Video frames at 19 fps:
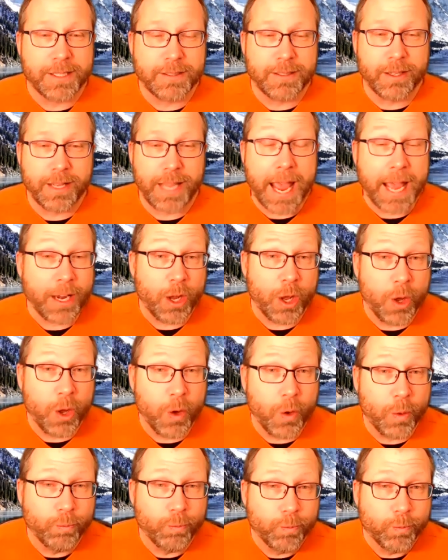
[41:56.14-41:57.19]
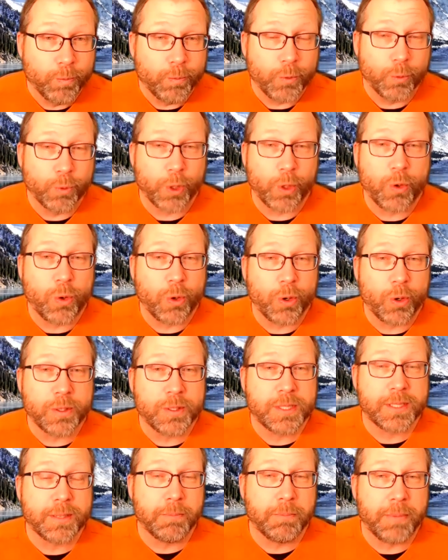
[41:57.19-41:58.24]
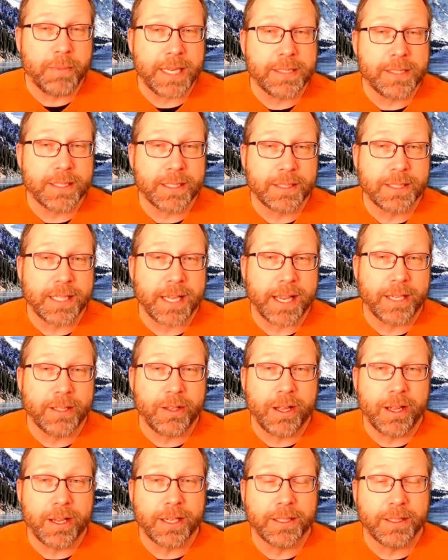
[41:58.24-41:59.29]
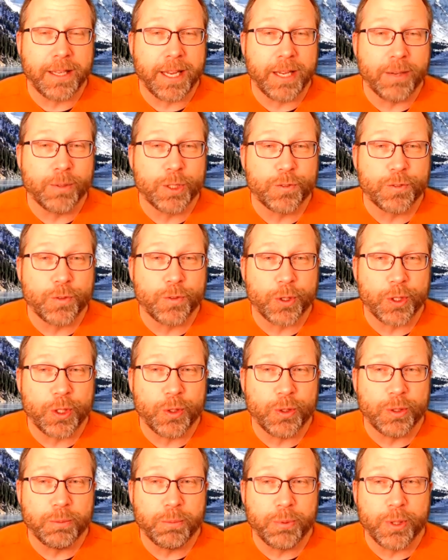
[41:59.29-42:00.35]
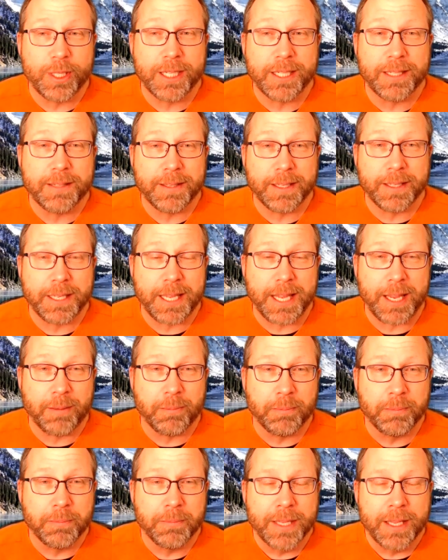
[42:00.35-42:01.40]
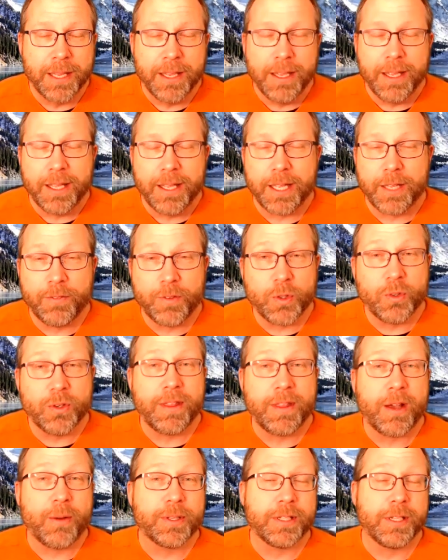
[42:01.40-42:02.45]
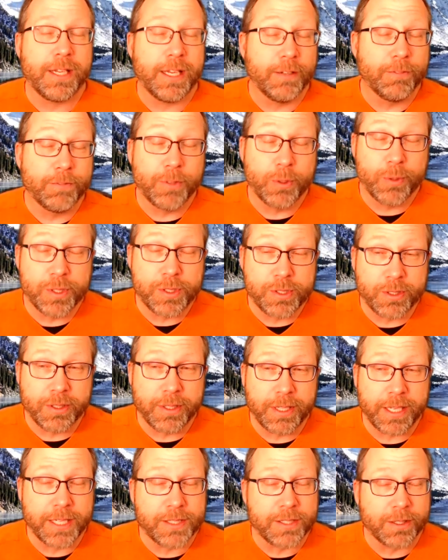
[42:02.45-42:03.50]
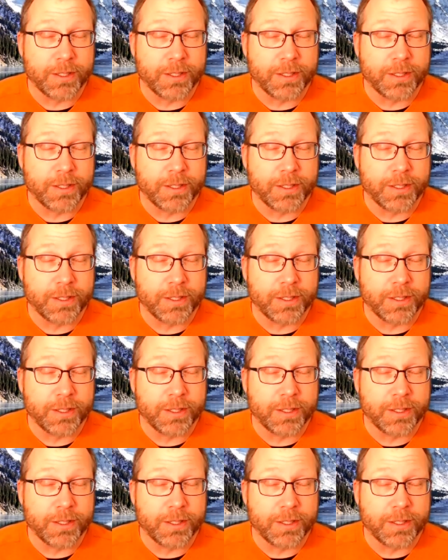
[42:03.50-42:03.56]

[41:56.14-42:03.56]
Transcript: at home, record some basic dialogue and language for you and put it in the game. If you do that with an influencer, it's a